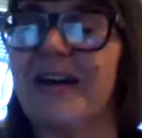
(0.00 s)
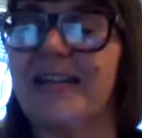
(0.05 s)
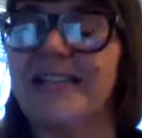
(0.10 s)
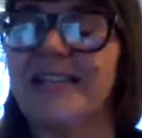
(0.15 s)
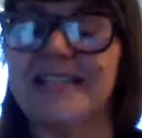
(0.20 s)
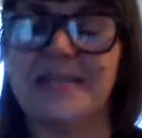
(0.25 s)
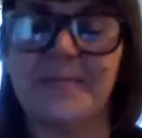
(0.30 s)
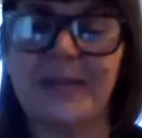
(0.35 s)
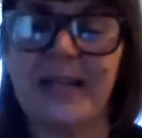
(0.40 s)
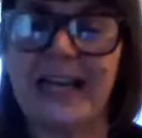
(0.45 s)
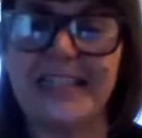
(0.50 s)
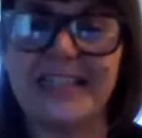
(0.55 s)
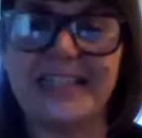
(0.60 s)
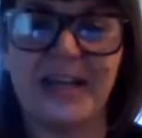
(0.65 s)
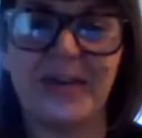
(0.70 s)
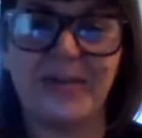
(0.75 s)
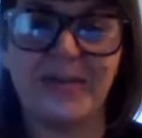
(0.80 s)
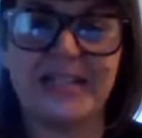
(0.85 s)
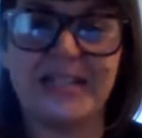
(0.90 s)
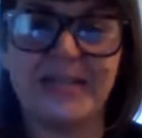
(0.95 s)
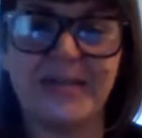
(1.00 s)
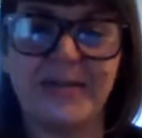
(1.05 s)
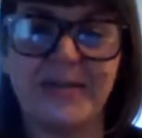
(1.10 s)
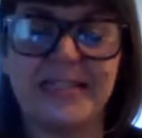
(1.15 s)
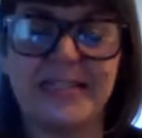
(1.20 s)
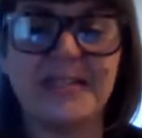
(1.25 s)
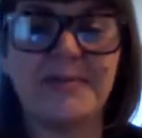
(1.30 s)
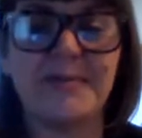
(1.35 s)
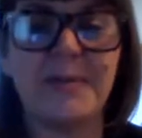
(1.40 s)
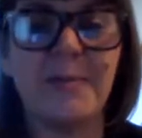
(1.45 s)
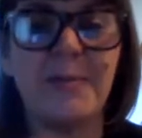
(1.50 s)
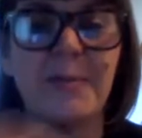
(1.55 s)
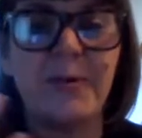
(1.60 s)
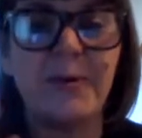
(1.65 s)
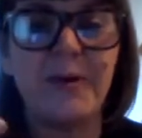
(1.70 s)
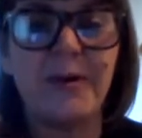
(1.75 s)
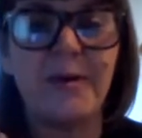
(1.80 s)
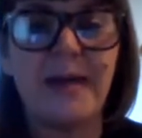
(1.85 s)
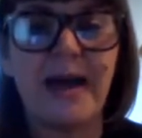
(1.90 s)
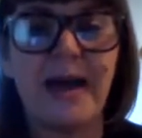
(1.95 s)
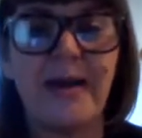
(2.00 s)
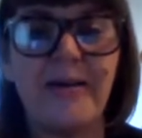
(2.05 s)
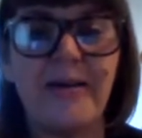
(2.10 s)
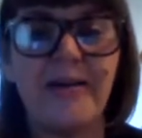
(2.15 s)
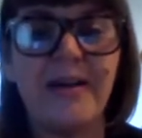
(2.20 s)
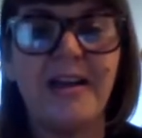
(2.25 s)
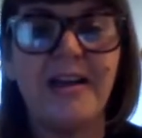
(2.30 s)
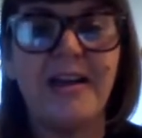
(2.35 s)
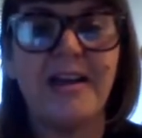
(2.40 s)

supply chain resources, but more about